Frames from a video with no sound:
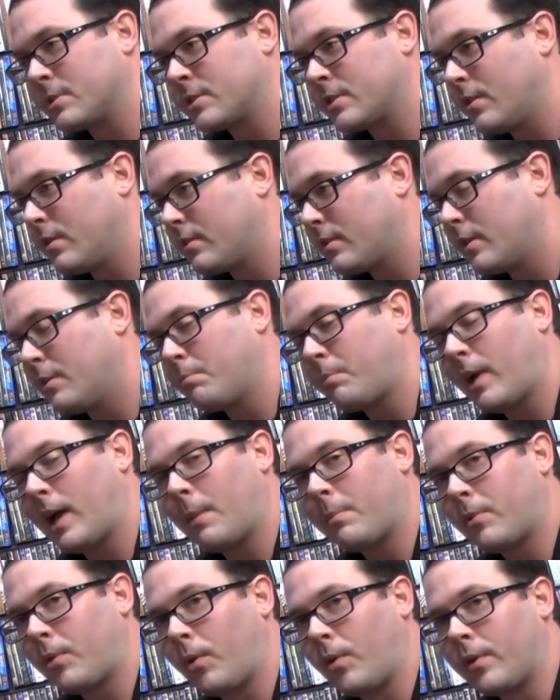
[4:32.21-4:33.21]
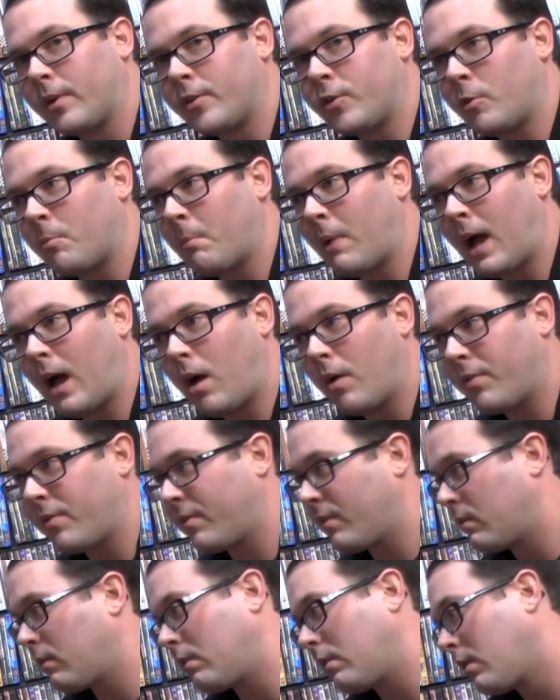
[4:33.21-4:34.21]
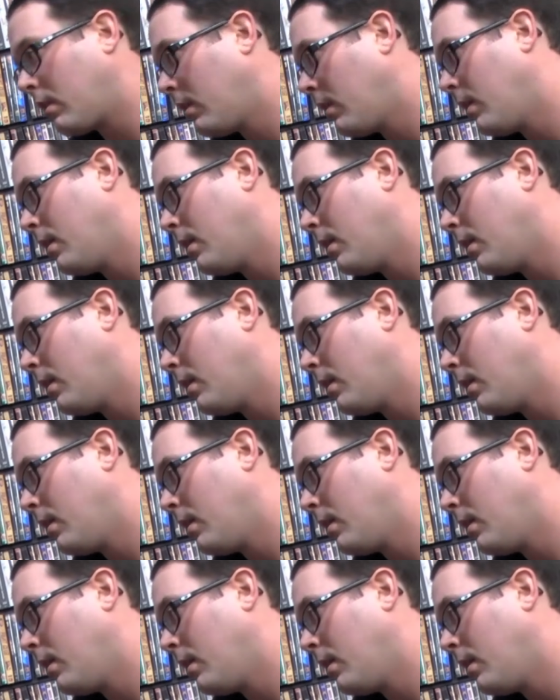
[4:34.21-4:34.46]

soda and popcorn in your mouth and,